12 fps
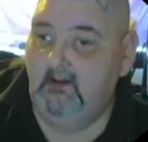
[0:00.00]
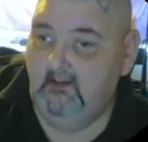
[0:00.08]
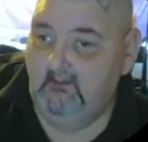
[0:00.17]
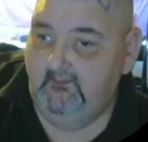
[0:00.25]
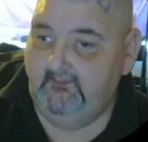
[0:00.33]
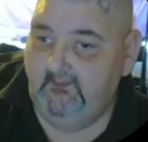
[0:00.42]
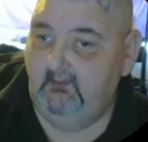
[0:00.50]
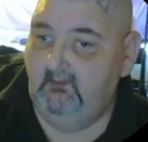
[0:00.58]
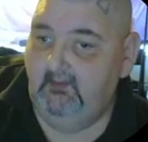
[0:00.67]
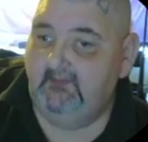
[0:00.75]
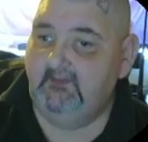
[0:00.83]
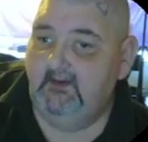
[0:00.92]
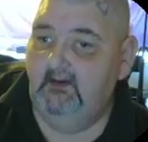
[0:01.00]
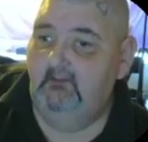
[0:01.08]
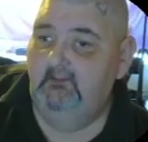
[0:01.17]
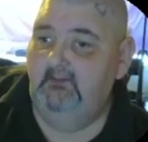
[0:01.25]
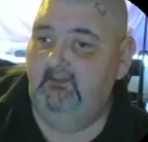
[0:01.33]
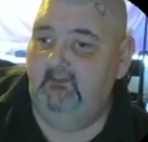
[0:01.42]
So let's get on
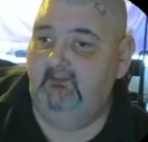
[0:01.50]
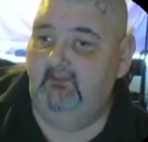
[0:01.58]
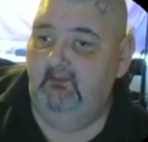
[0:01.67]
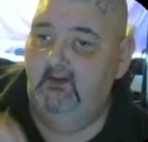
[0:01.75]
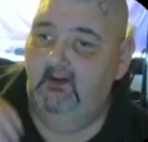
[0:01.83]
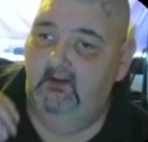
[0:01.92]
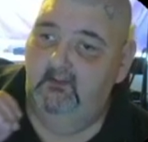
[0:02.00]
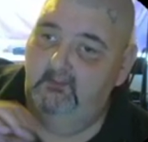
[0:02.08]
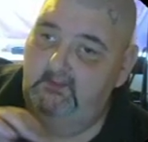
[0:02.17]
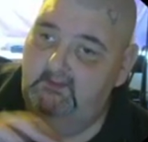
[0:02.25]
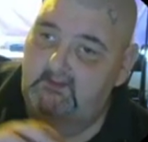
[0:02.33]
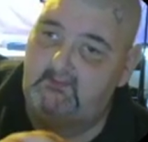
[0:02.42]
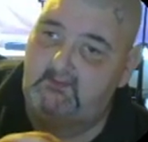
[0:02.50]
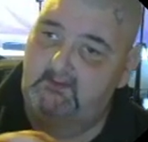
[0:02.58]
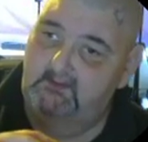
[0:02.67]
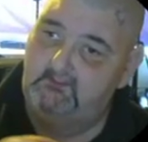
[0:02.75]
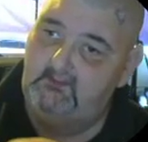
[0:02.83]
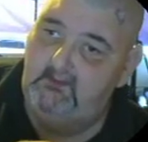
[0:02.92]
with this. We did
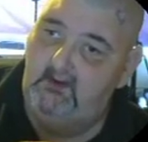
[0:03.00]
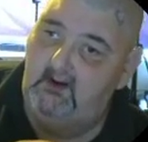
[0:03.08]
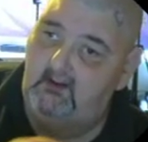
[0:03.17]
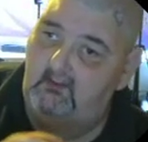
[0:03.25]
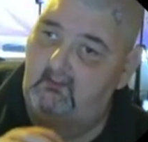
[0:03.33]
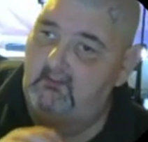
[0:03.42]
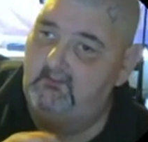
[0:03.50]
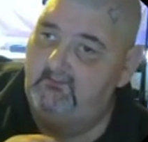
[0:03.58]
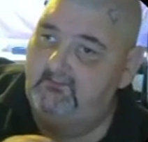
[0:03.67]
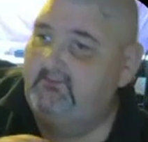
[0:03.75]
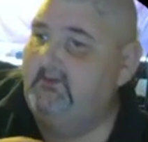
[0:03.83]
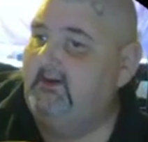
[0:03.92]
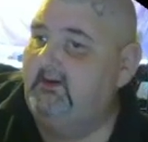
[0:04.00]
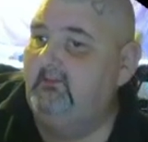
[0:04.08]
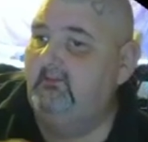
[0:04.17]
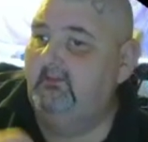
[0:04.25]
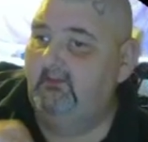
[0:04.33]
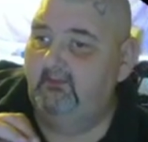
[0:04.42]
the orange chicken
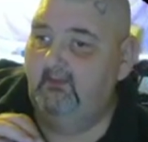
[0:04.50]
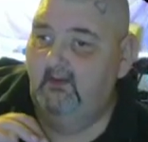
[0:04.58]
with